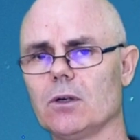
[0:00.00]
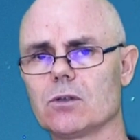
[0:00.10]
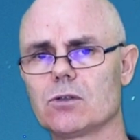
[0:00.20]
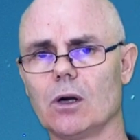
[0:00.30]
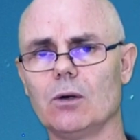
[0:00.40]

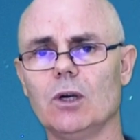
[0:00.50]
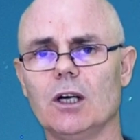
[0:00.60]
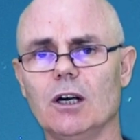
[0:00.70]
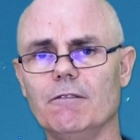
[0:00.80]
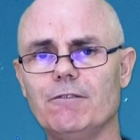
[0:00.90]
So
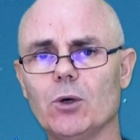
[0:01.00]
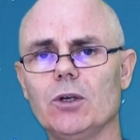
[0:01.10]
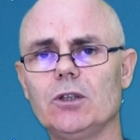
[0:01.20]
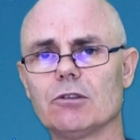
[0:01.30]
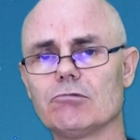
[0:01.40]

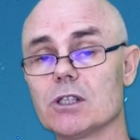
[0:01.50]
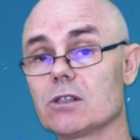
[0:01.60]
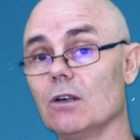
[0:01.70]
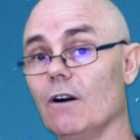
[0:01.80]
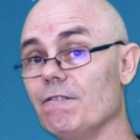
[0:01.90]
avoid the
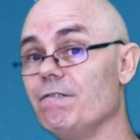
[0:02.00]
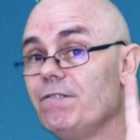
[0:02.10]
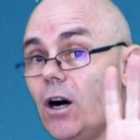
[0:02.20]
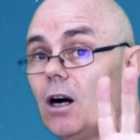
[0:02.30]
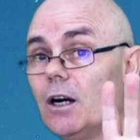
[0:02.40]
risk of
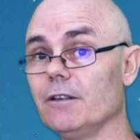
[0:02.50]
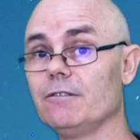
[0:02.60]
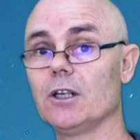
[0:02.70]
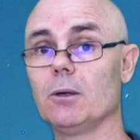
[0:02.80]
5